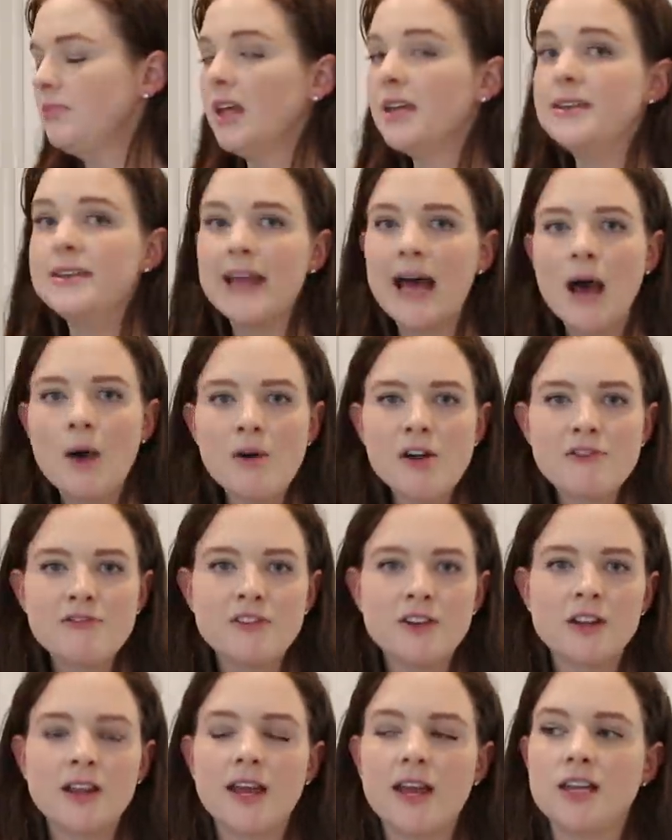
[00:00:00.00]
Now I
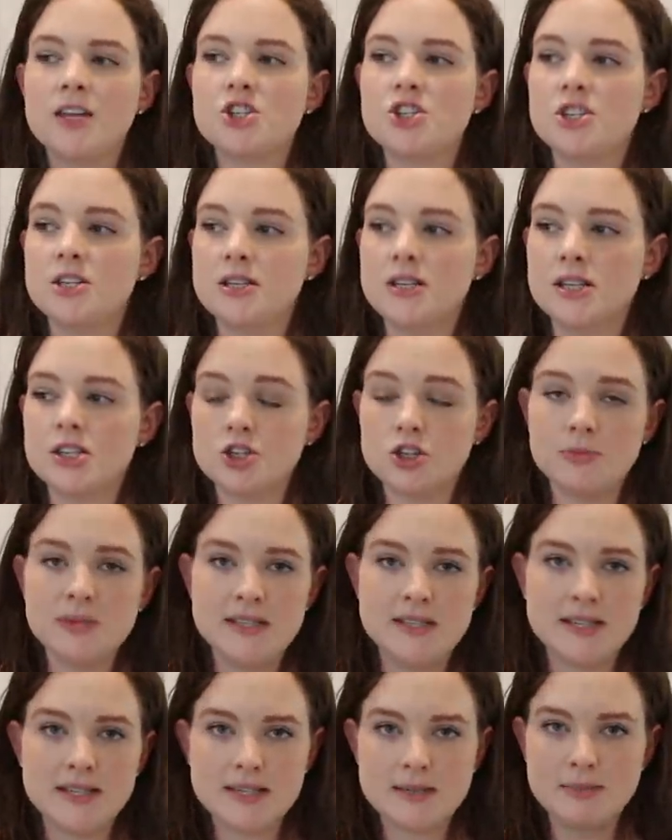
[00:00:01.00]
feel like she, she'll be
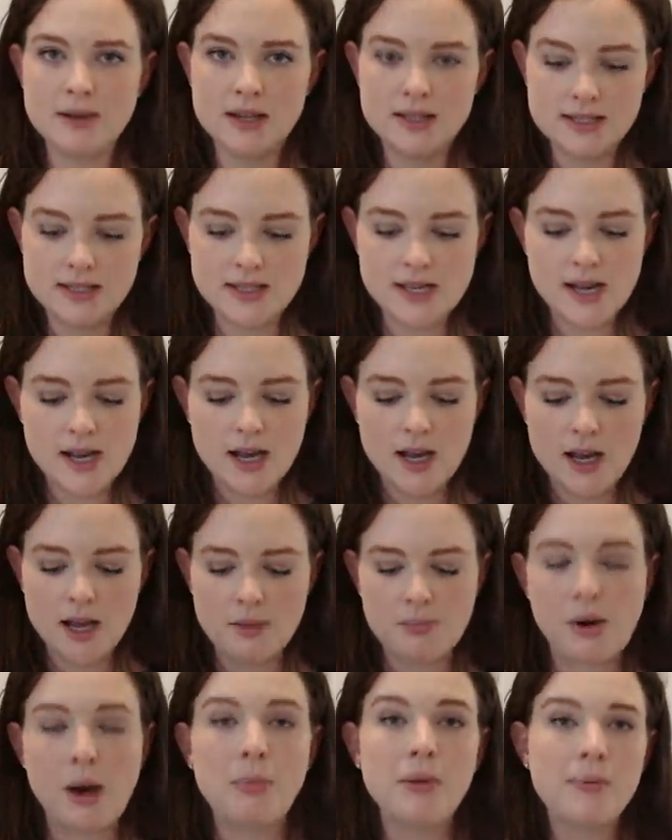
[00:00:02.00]
six months
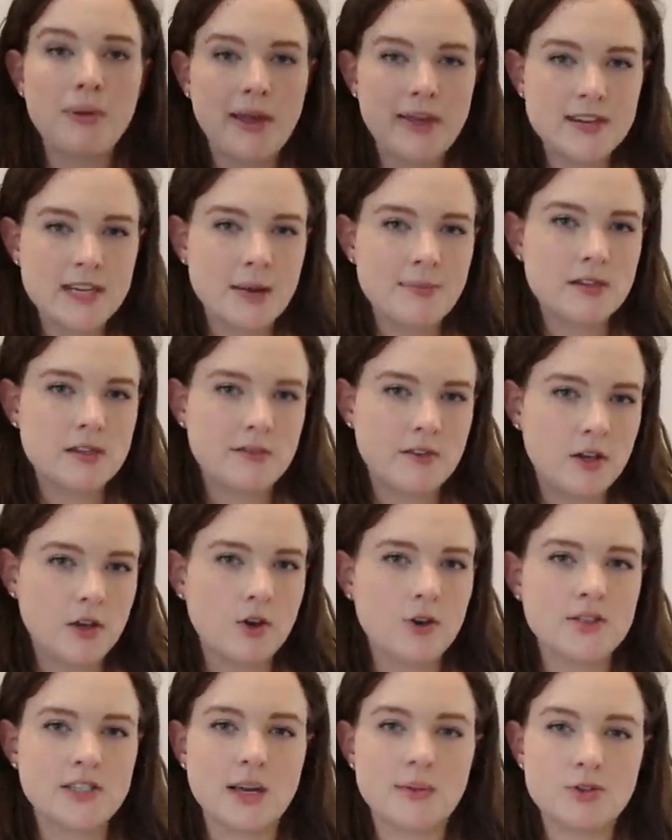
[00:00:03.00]
probably by the time this video
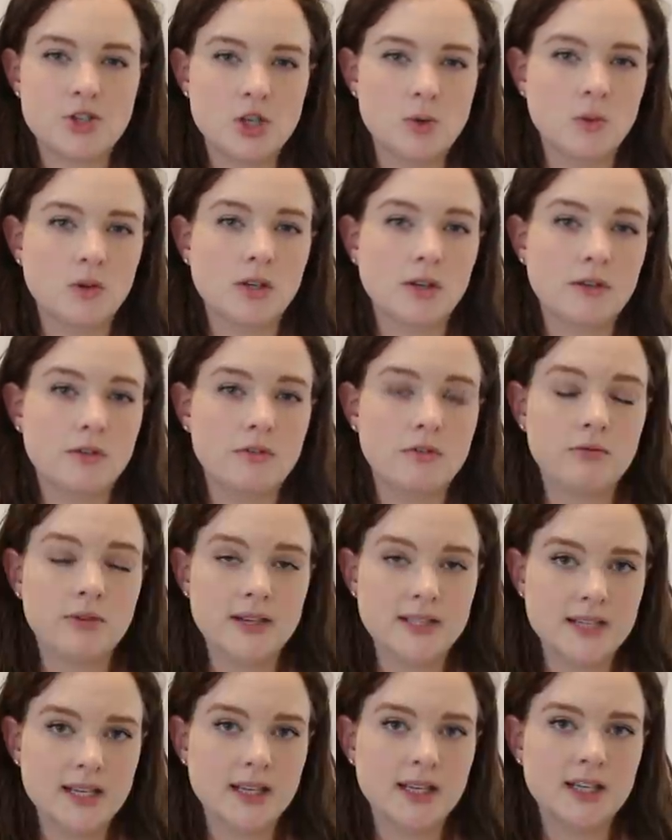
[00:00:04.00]
goes up, she will have
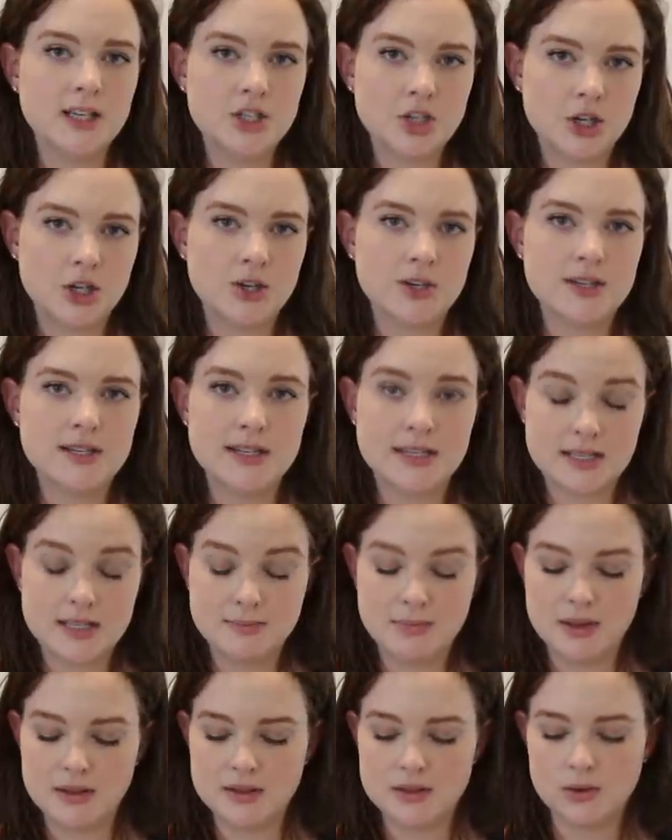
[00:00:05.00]
recently turned
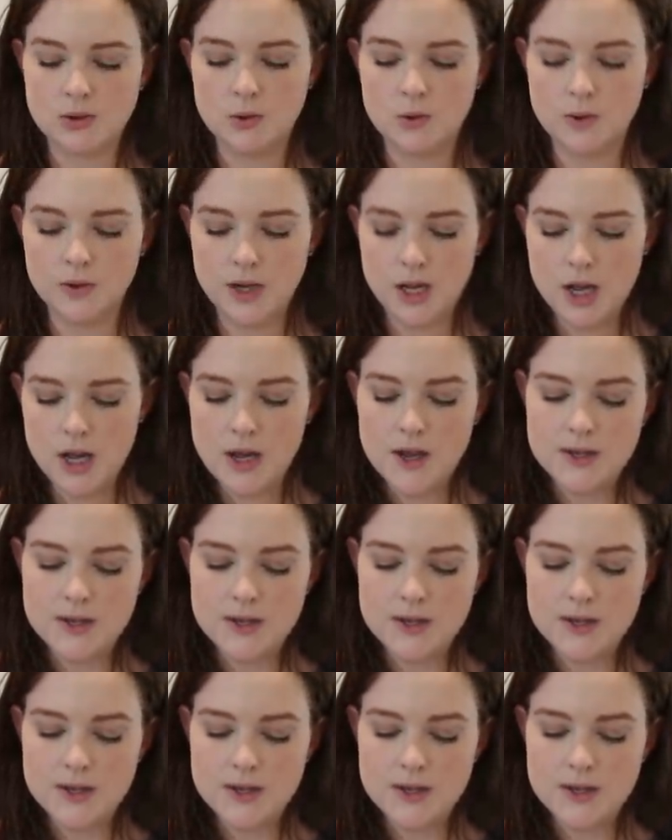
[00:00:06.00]
six months old.